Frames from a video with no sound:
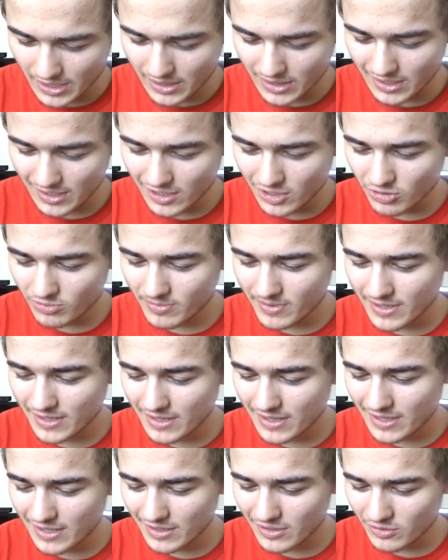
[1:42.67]
I think you mean,
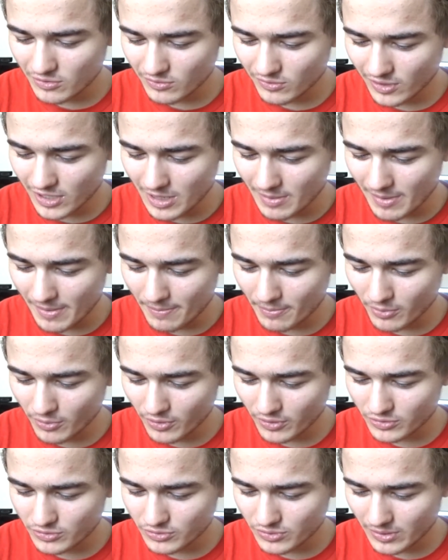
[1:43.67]
can you look at my
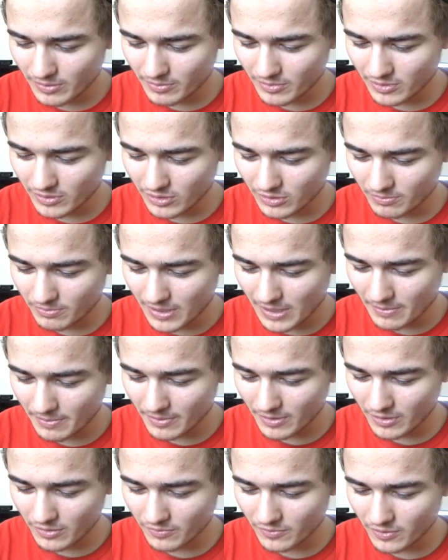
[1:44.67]
port? So I'm gonna, pop it
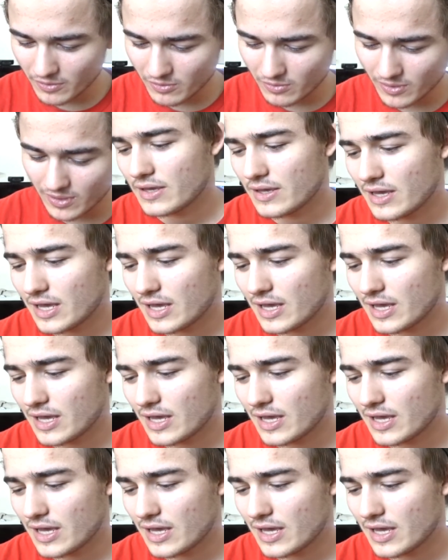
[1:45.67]
in there real quick.